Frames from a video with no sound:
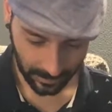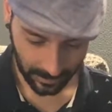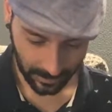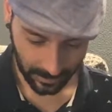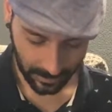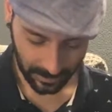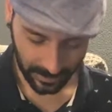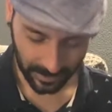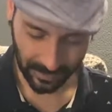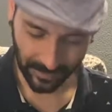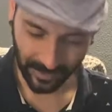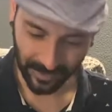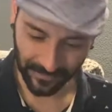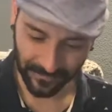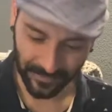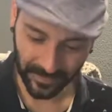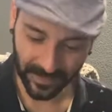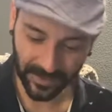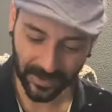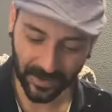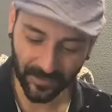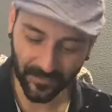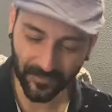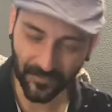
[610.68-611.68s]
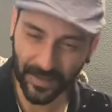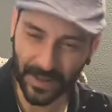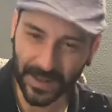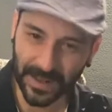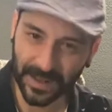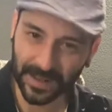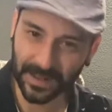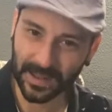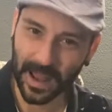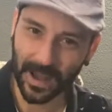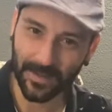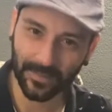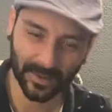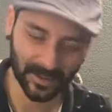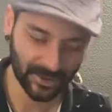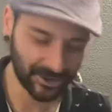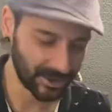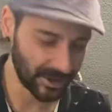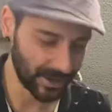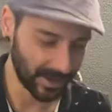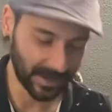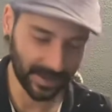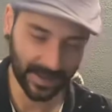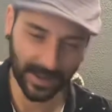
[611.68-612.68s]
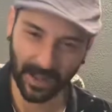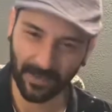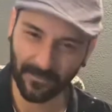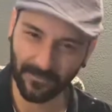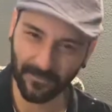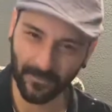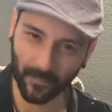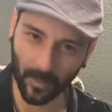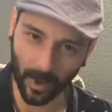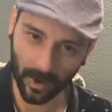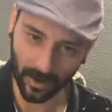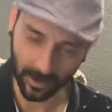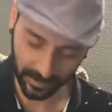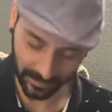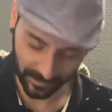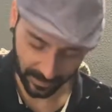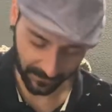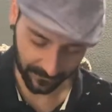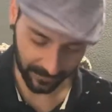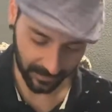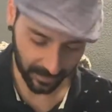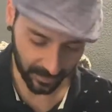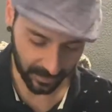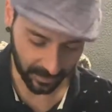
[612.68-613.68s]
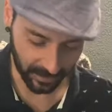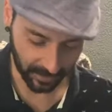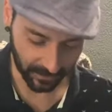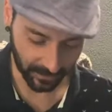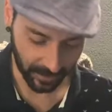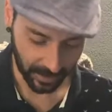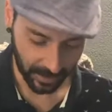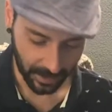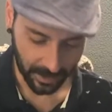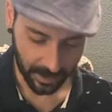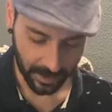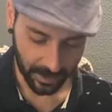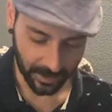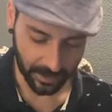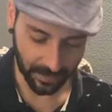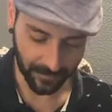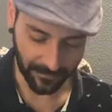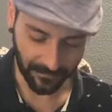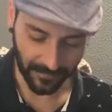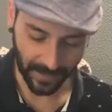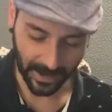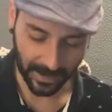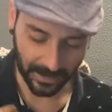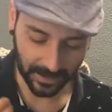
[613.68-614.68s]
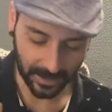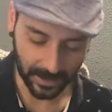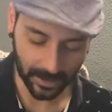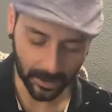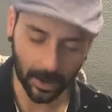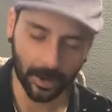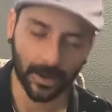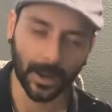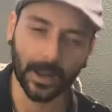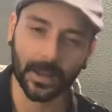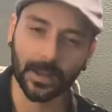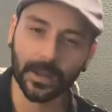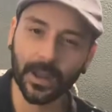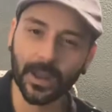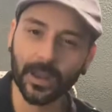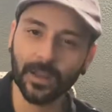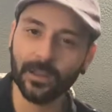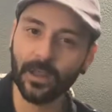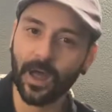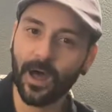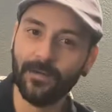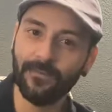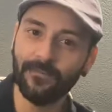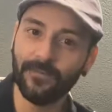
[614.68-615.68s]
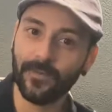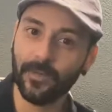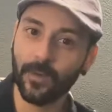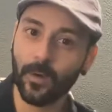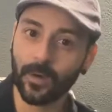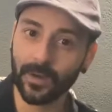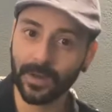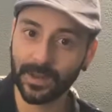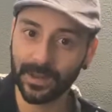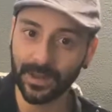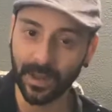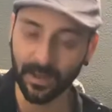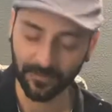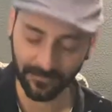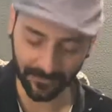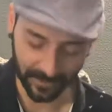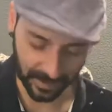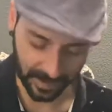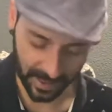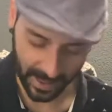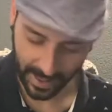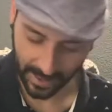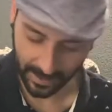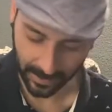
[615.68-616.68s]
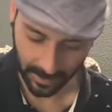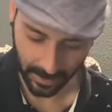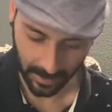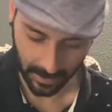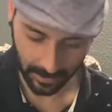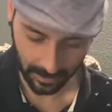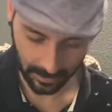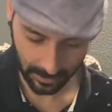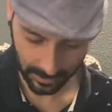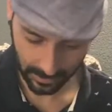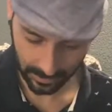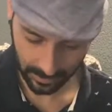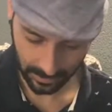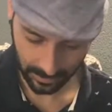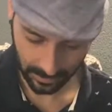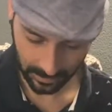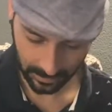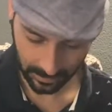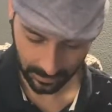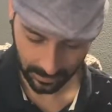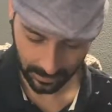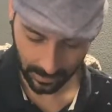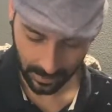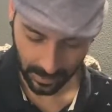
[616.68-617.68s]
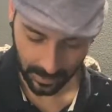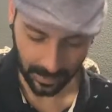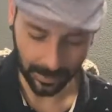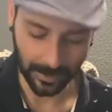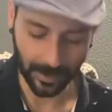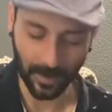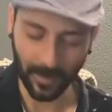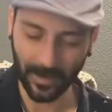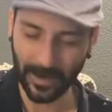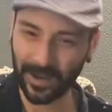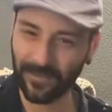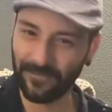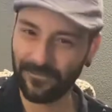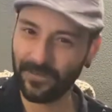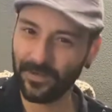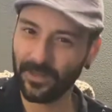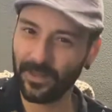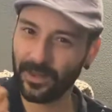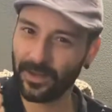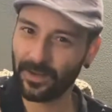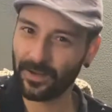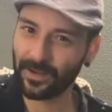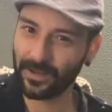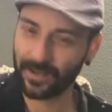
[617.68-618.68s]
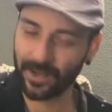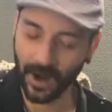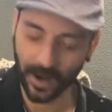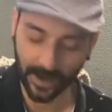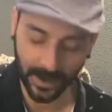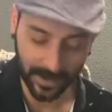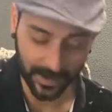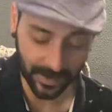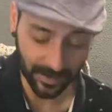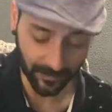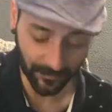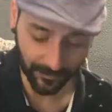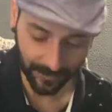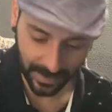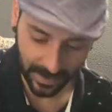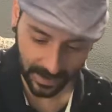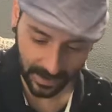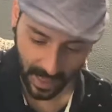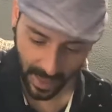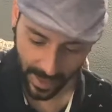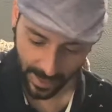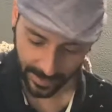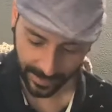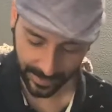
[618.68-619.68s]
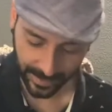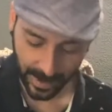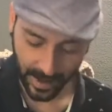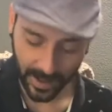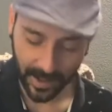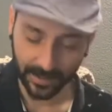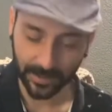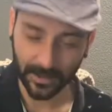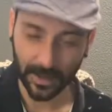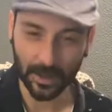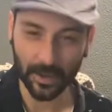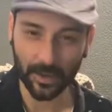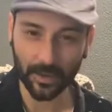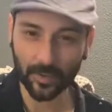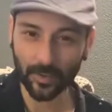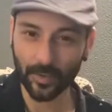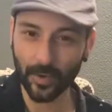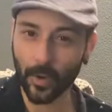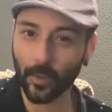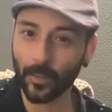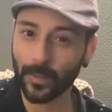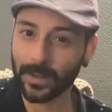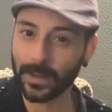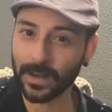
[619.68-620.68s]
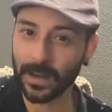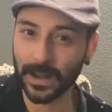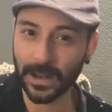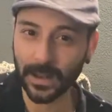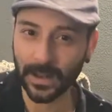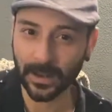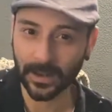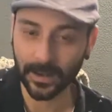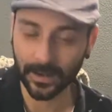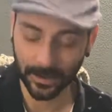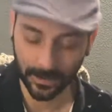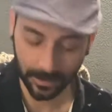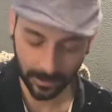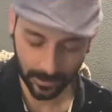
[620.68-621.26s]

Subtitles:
you know, I feel like you're reestablishing self-worth. I feel like you're finally learning to love yourself again. You know, and I feel like you're starting to realize that you don't need,